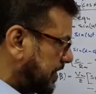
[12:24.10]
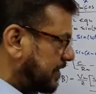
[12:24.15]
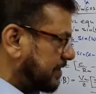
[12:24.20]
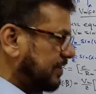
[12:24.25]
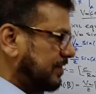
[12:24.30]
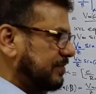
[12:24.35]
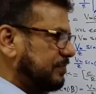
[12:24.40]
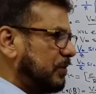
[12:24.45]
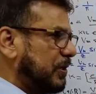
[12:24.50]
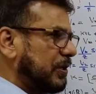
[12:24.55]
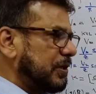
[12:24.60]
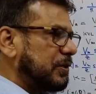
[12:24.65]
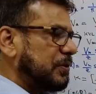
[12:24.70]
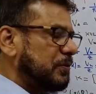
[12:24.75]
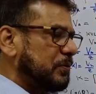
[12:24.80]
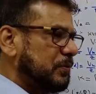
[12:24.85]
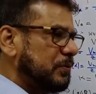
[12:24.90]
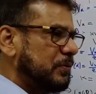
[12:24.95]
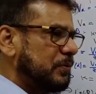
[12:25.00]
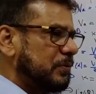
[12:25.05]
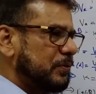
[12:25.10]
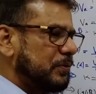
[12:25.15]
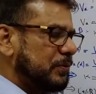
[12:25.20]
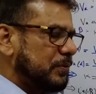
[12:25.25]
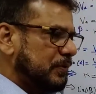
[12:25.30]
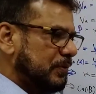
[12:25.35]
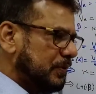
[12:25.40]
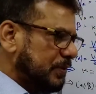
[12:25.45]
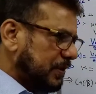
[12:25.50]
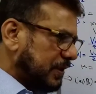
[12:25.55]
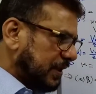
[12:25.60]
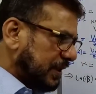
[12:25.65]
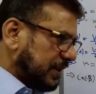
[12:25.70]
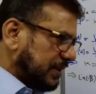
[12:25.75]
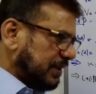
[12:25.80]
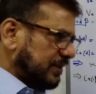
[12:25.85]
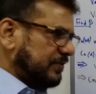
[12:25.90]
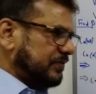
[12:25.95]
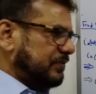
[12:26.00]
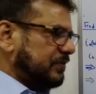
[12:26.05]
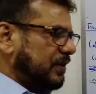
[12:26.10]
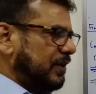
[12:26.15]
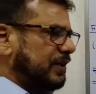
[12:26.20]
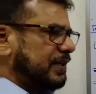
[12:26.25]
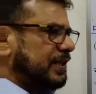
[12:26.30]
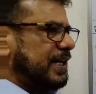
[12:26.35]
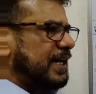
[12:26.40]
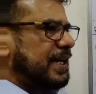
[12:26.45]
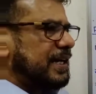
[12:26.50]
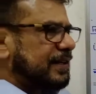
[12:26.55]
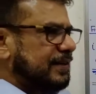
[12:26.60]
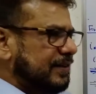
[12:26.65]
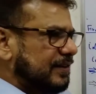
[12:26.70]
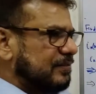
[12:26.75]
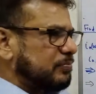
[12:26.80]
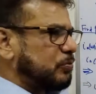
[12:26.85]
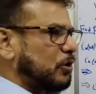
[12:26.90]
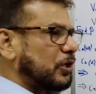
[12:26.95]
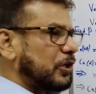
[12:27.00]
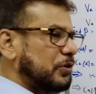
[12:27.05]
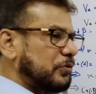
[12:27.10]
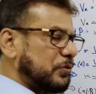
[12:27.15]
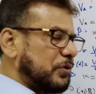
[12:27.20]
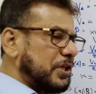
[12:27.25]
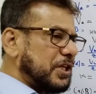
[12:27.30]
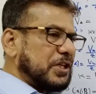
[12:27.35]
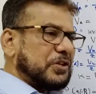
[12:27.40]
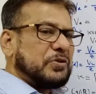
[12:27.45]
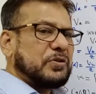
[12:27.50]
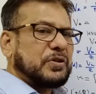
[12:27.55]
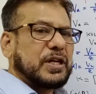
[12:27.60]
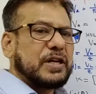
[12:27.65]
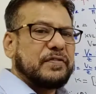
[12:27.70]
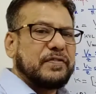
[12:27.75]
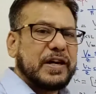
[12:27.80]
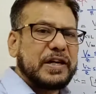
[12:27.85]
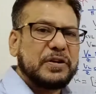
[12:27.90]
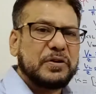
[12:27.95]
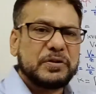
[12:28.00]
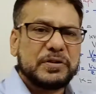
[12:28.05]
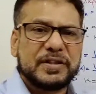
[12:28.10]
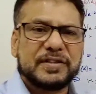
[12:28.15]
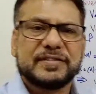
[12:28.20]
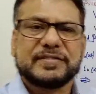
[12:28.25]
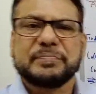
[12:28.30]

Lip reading: E corresponding to this torque, and corresponding to E you can find out the